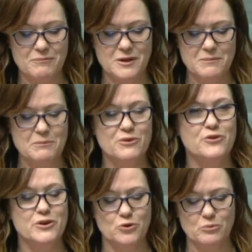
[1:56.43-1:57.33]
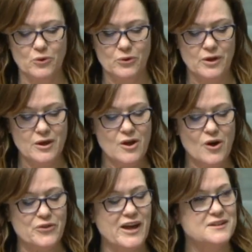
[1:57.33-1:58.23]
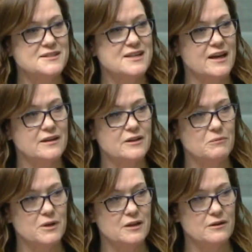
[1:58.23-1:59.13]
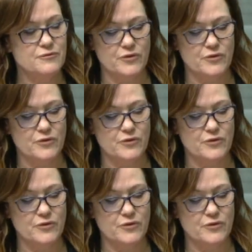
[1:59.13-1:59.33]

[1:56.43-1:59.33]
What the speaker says: the member for Gilmore, on the House Standing Committee for